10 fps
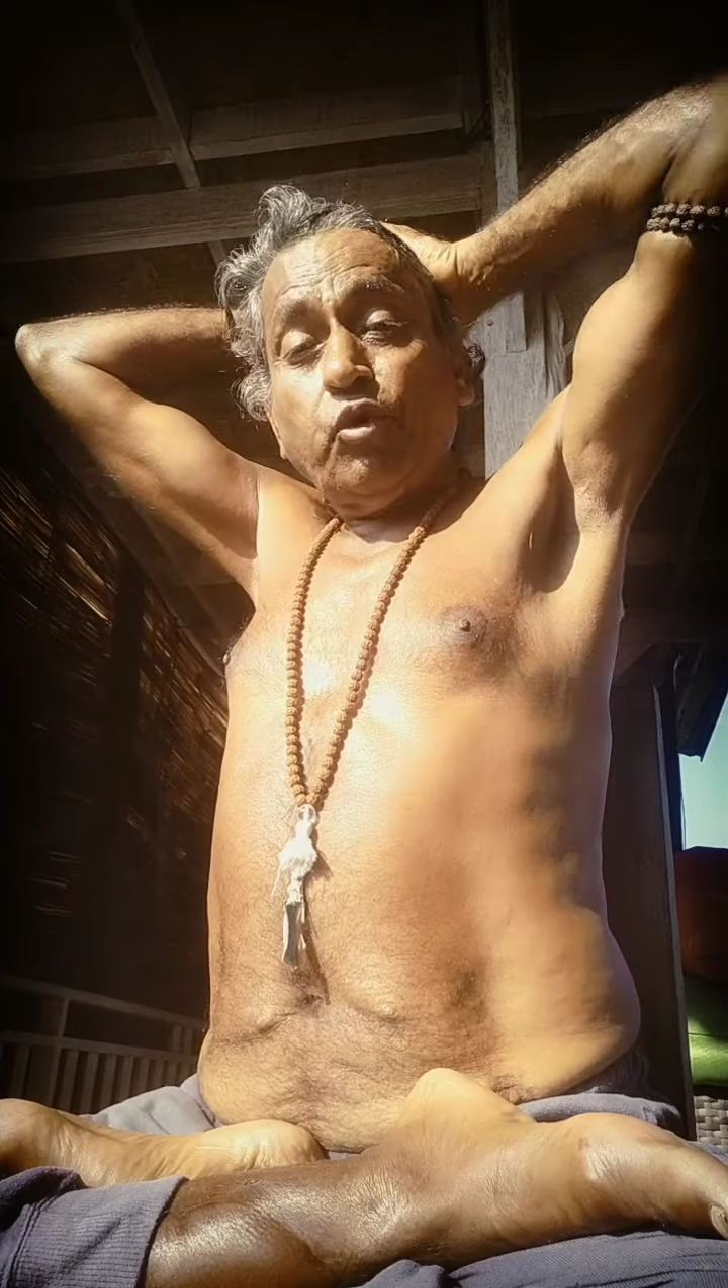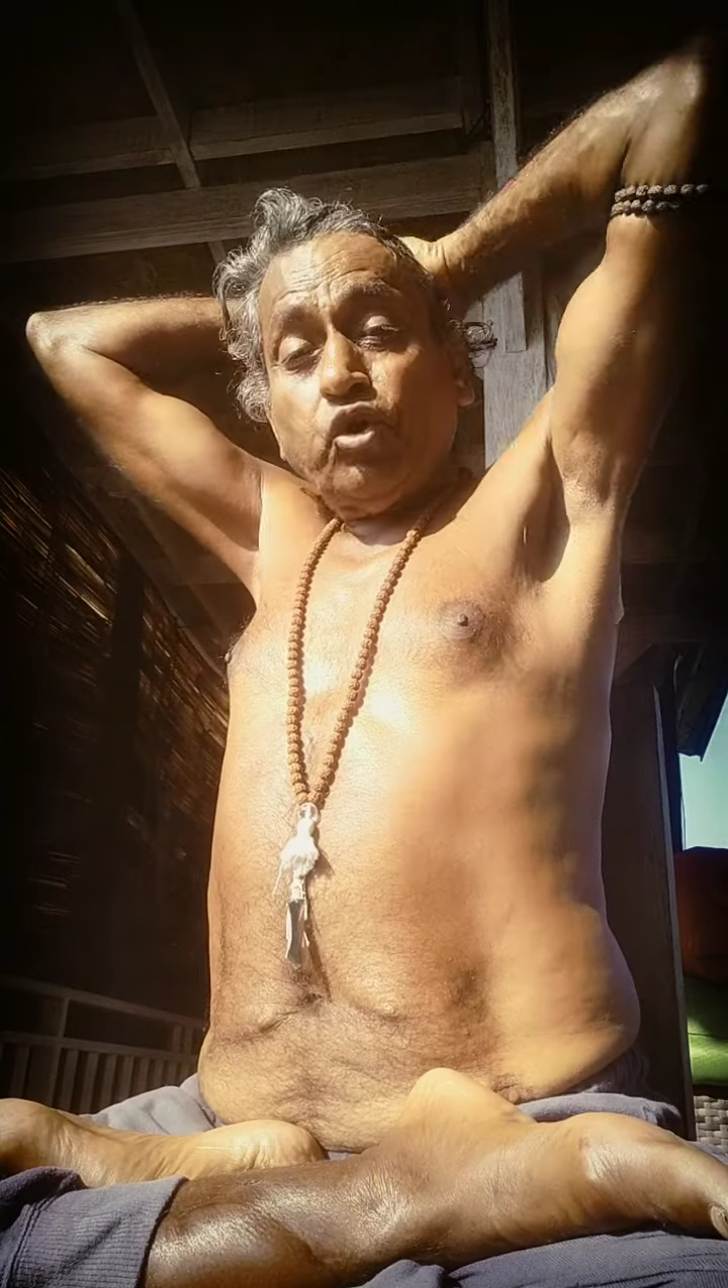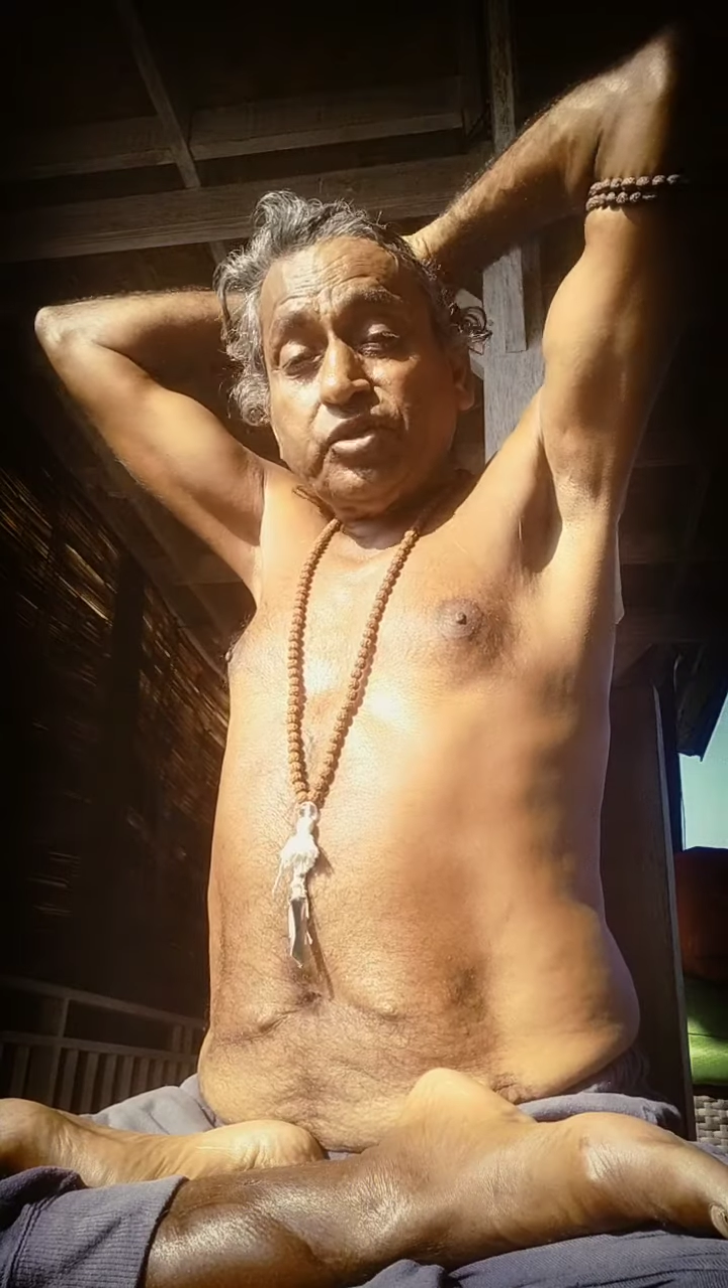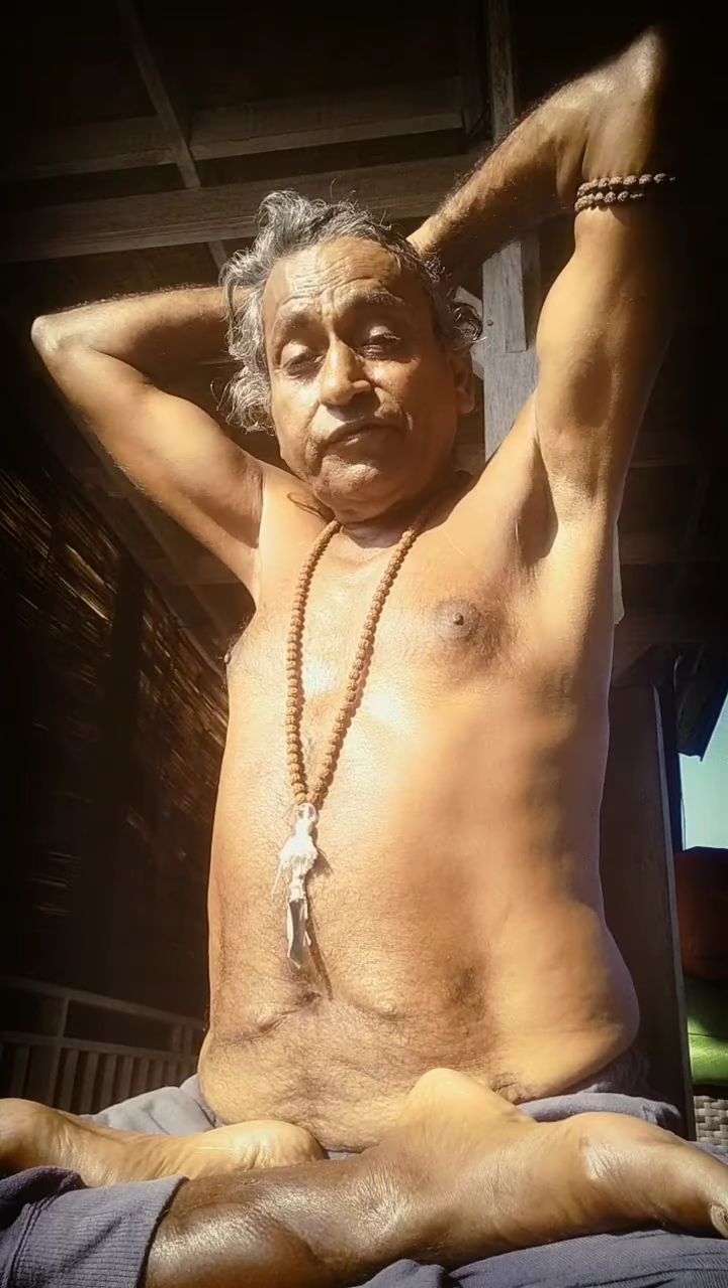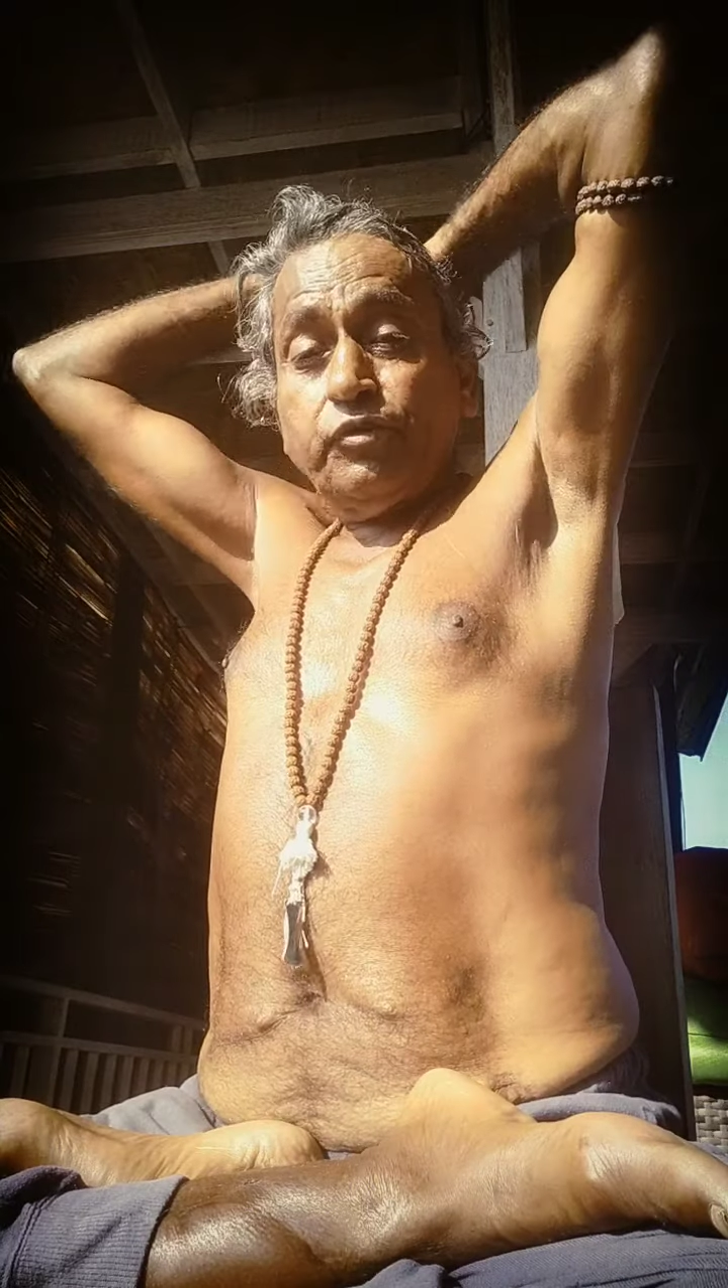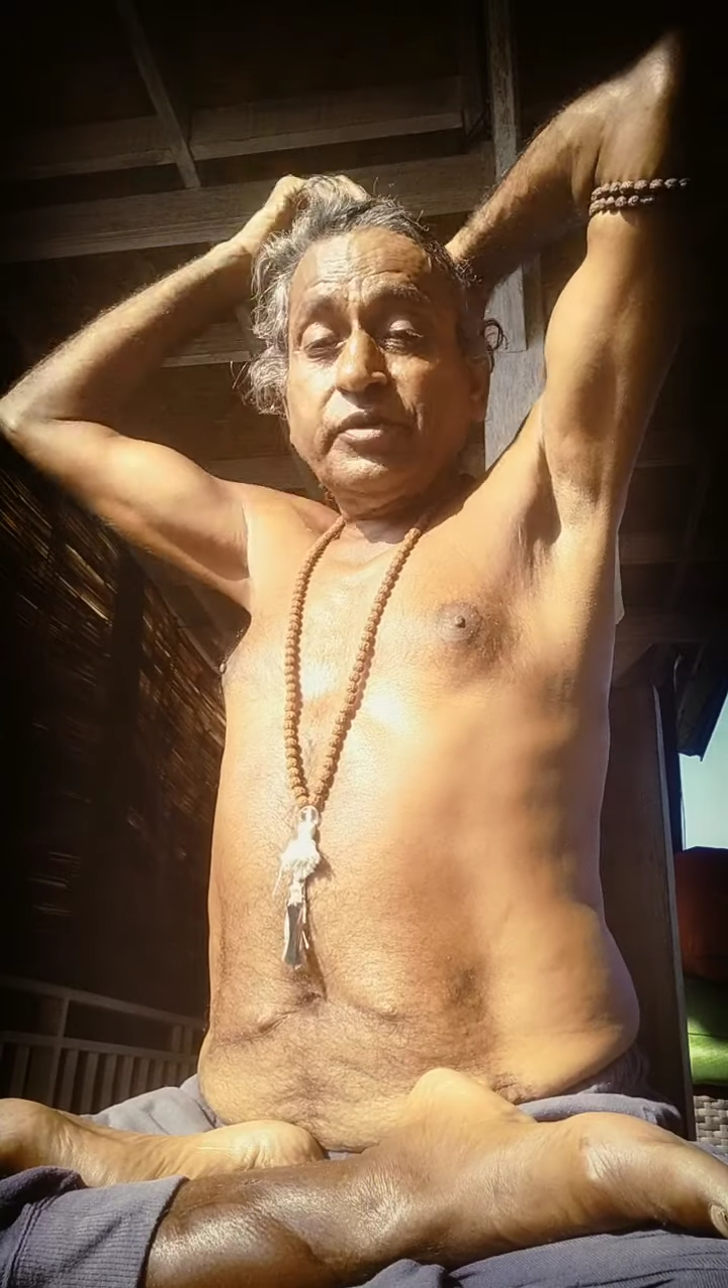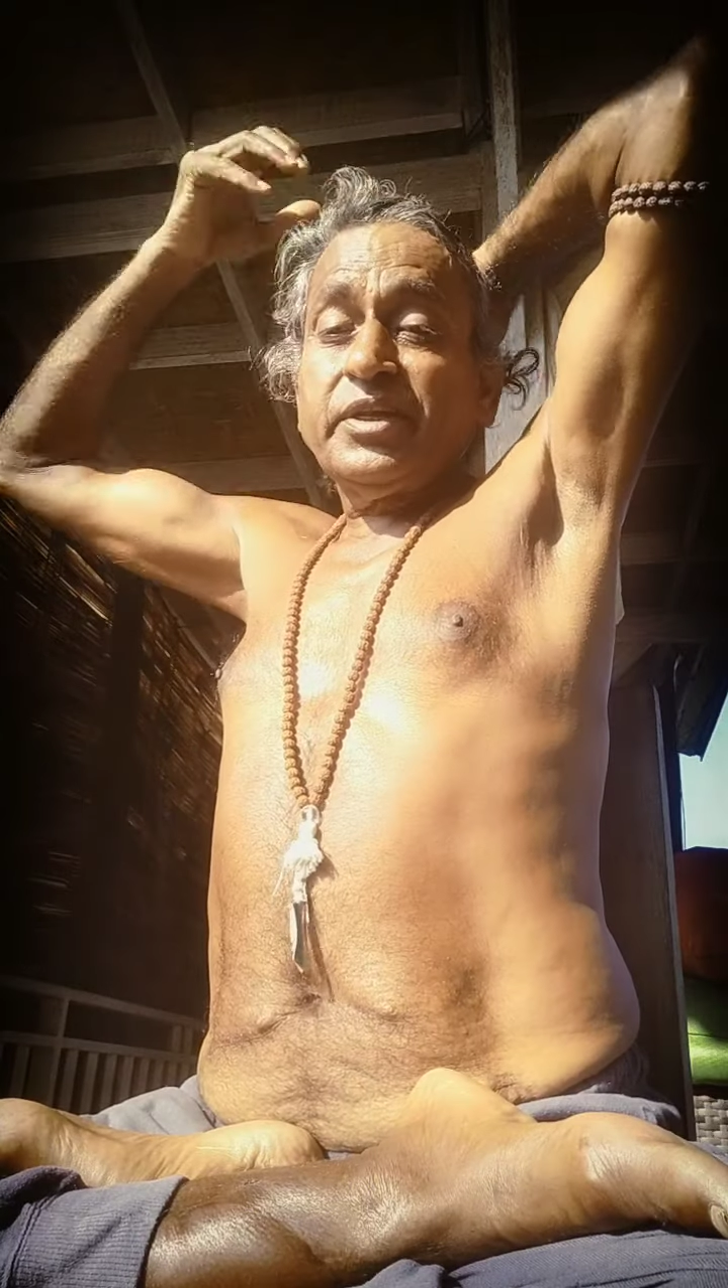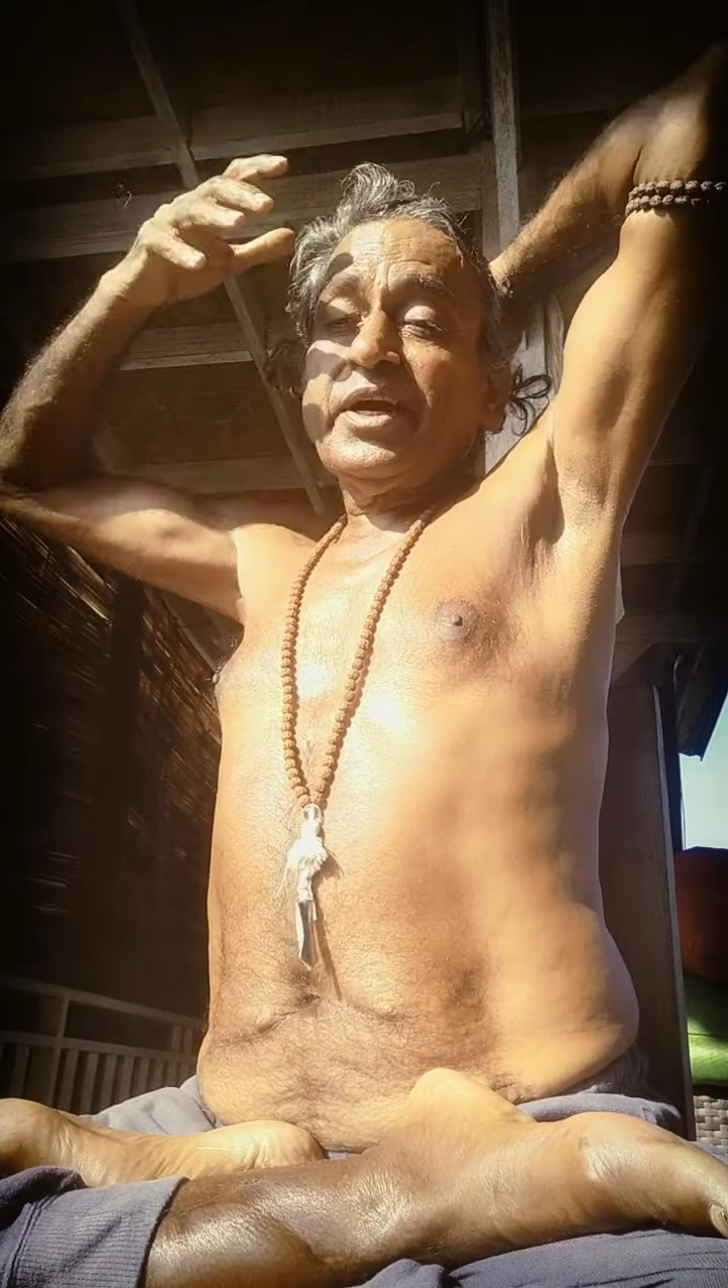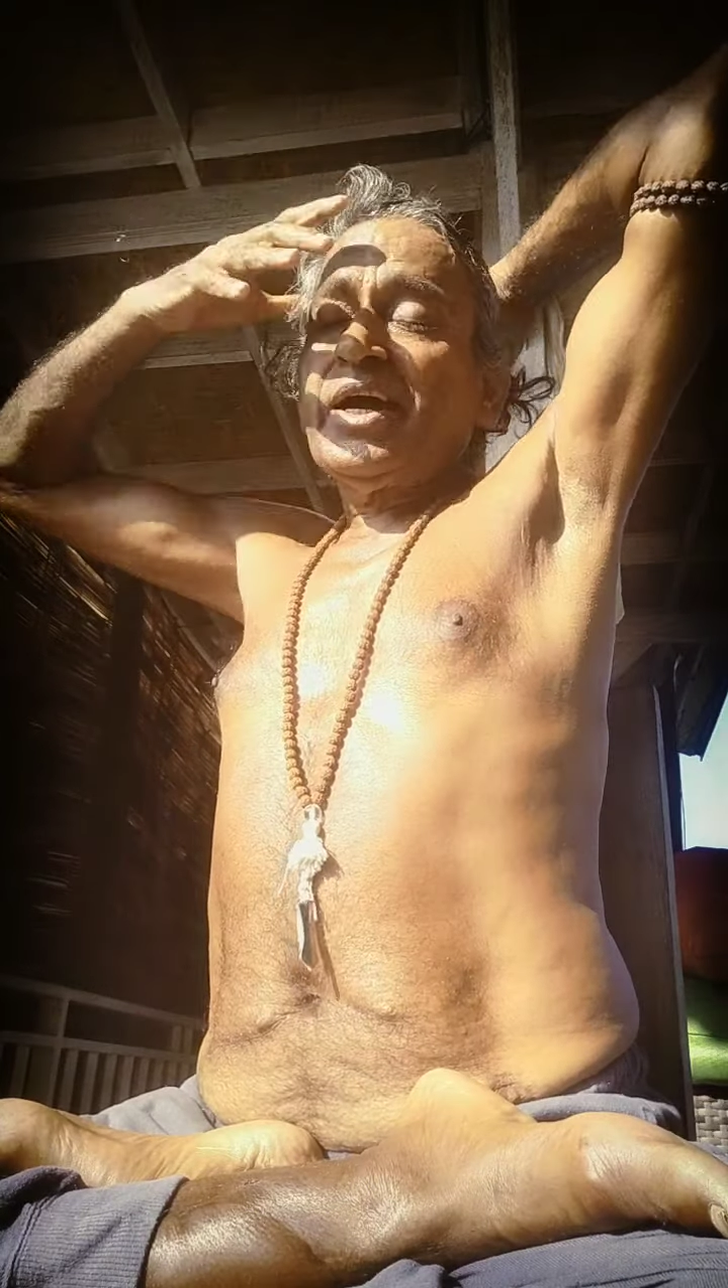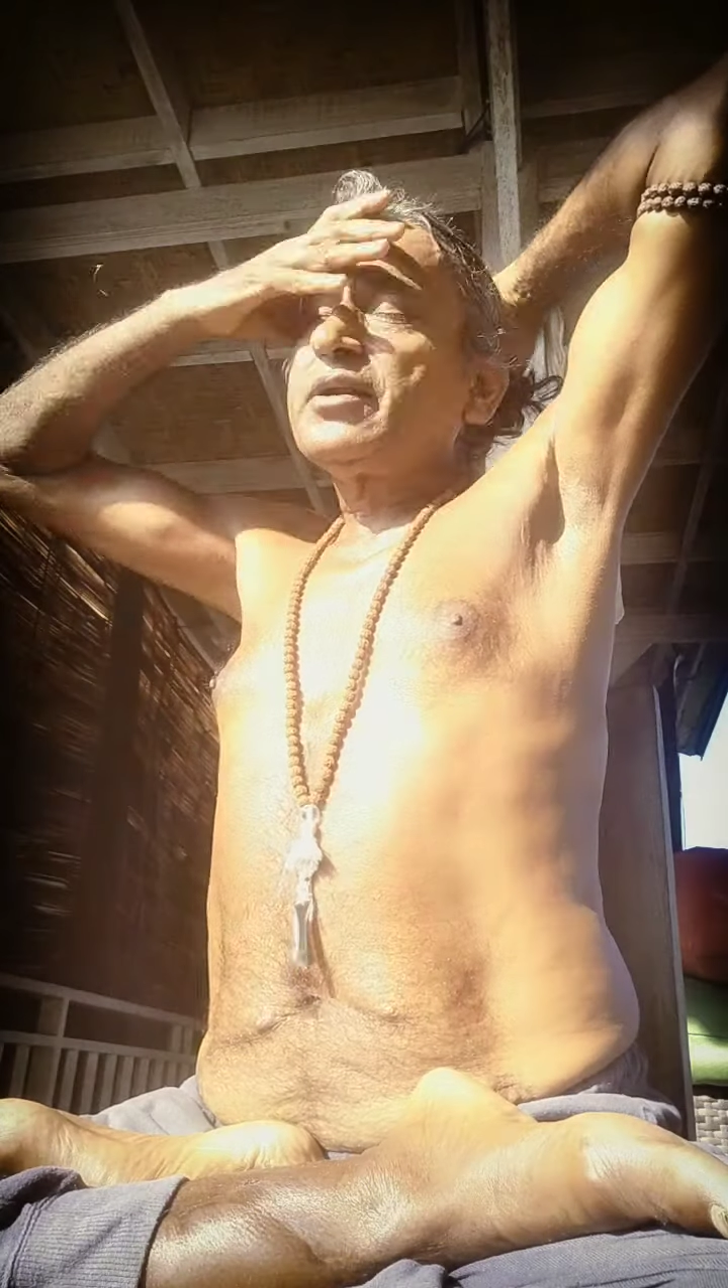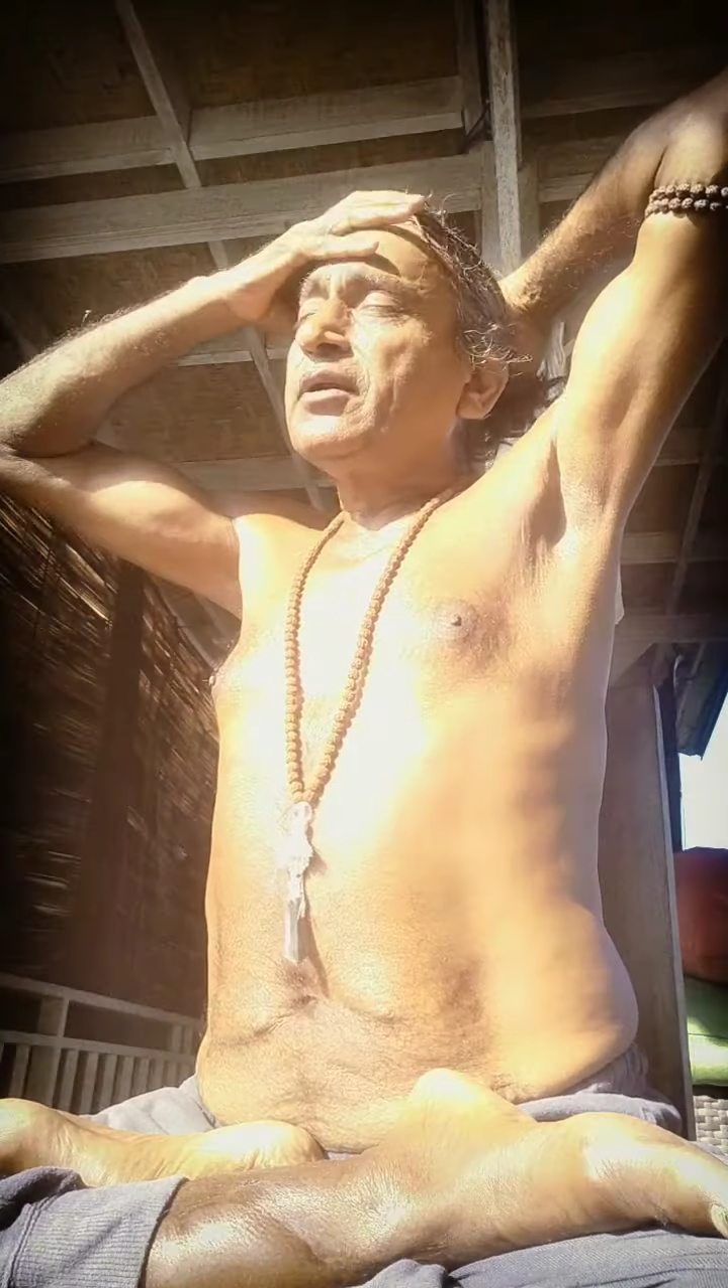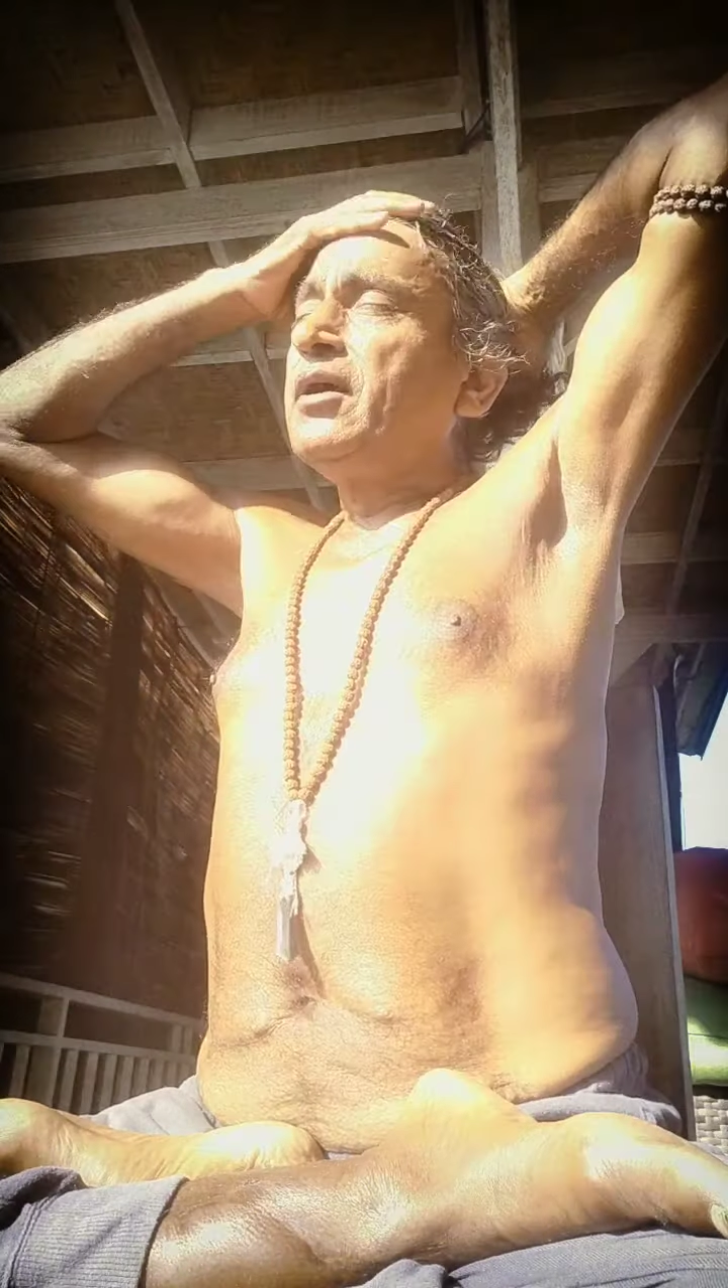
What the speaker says: books if you can get,